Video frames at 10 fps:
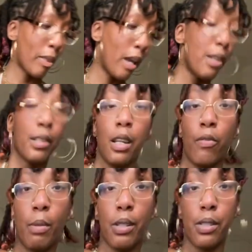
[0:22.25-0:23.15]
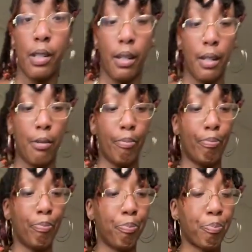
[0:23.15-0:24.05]
I just came from outside.
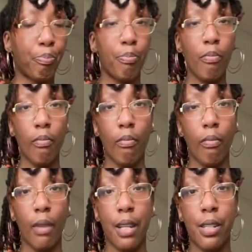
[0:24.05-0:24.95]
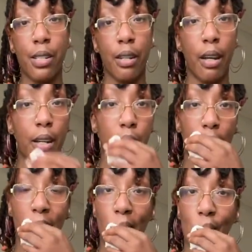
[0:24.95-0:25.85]
I just did an IG
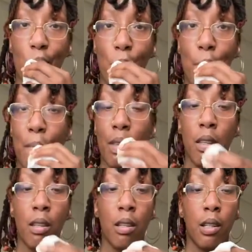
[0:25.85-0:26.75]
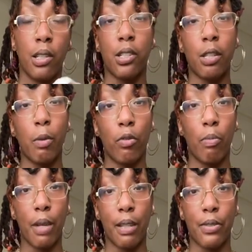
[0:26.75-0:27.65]
live that some of you
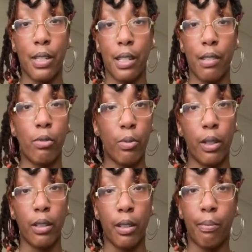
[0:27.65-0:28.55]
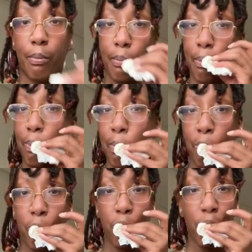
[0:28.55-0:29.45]
may have seen. It was really good.
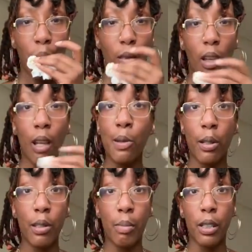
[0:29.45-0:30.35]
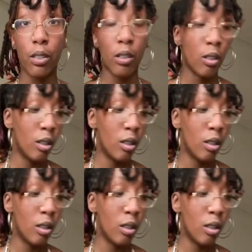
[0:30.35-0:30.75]
I was on the beach.